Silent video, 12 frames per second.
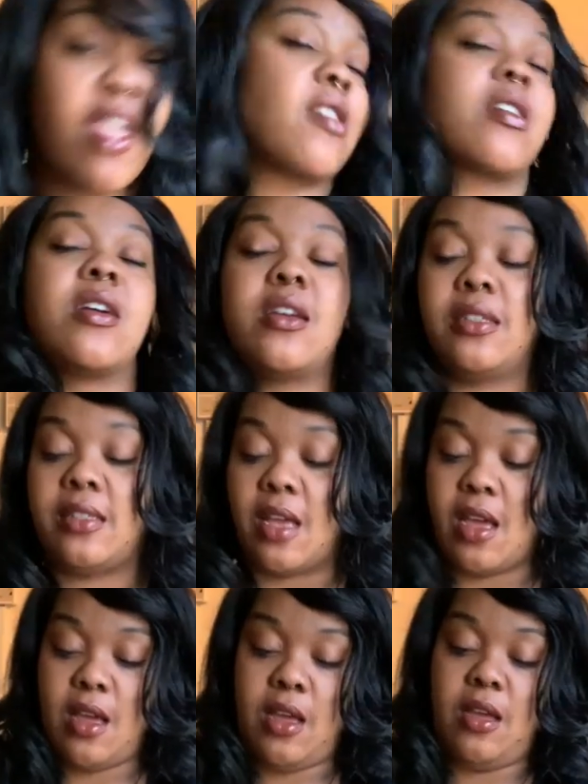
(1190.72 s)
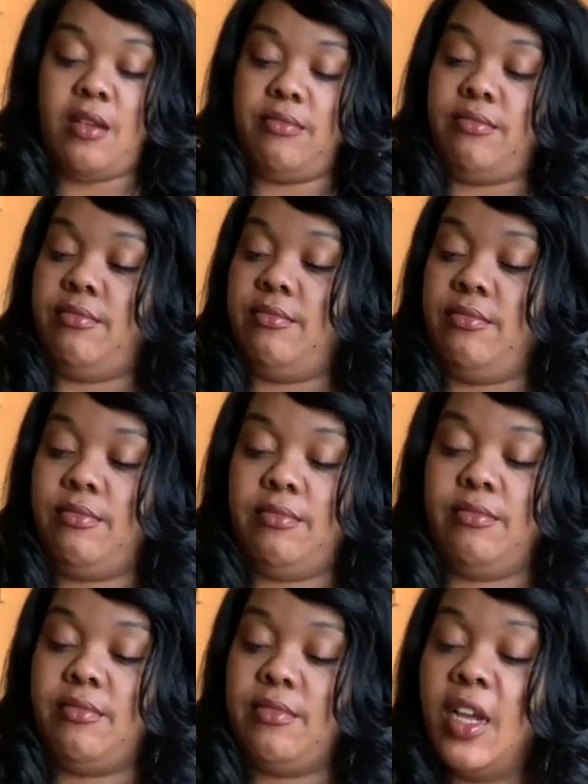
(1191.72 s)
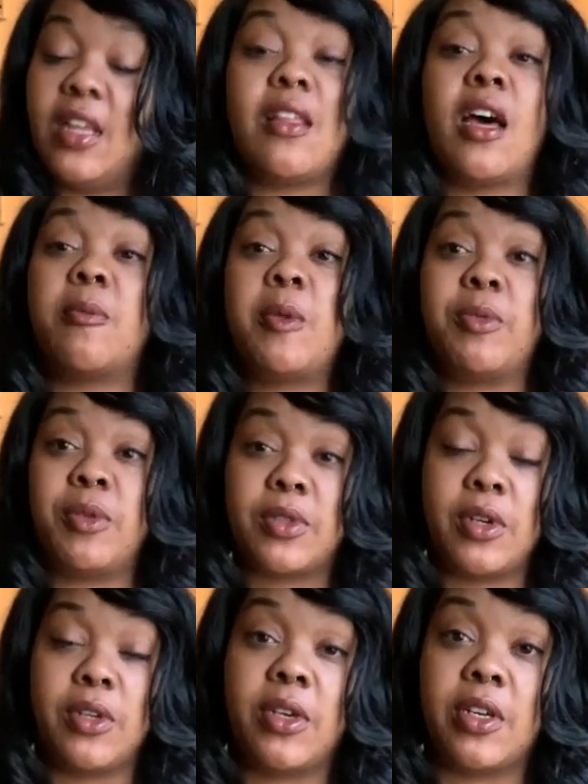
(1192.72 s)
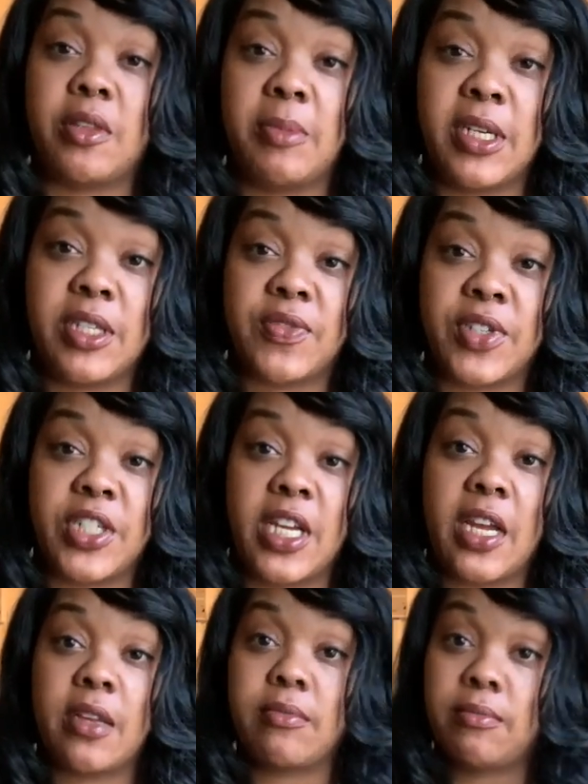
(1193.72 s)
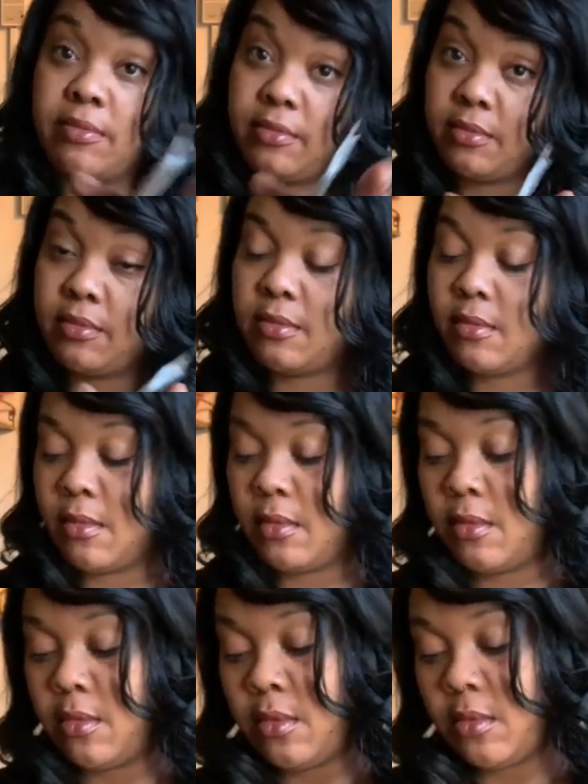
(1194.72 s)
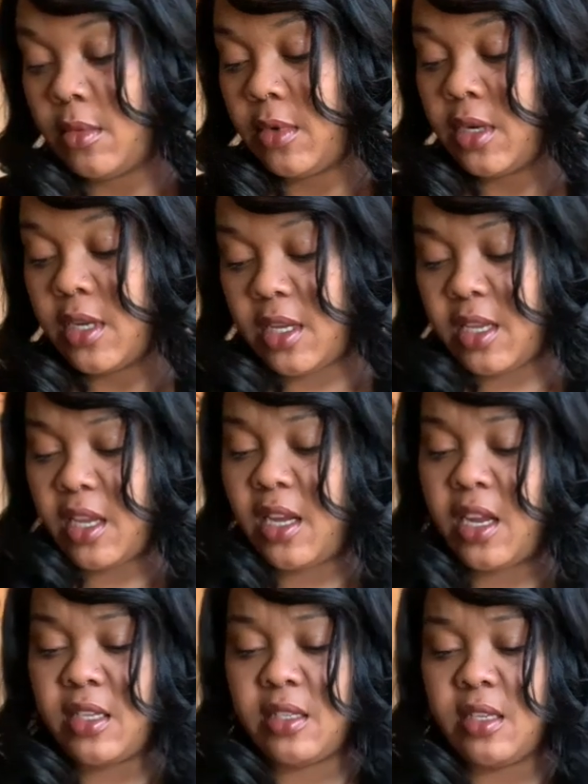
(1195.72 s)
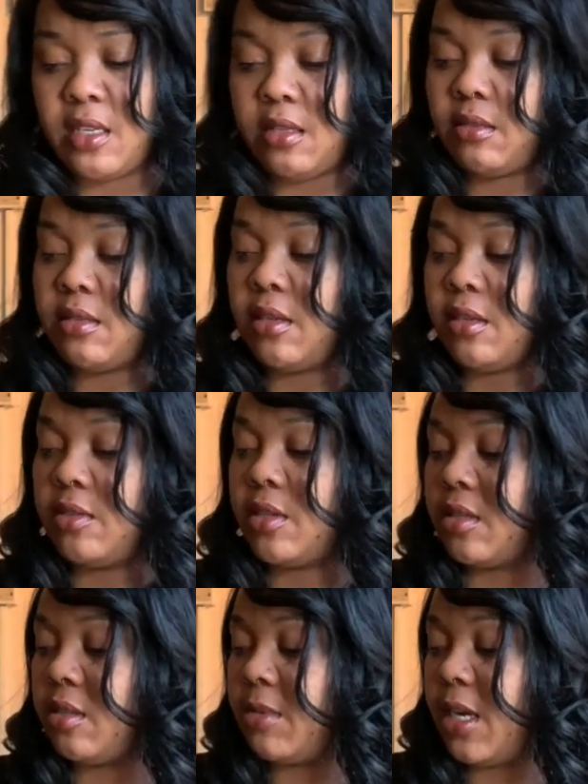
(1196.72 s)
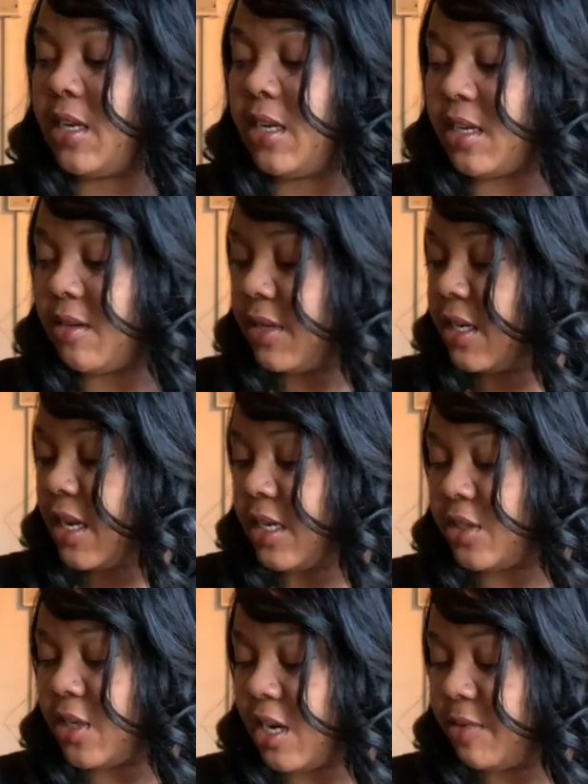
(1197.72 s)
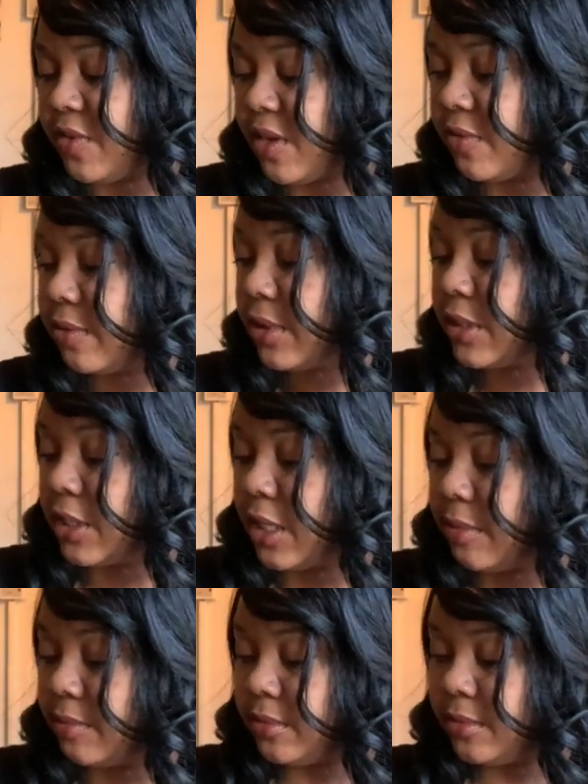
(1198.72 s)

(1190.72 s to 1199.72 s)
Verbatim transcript: Because uh, a lot of people throw you under the bus for a check. And yeah, that's it. So don't trust nobody at that weird ass job if you have a weird job.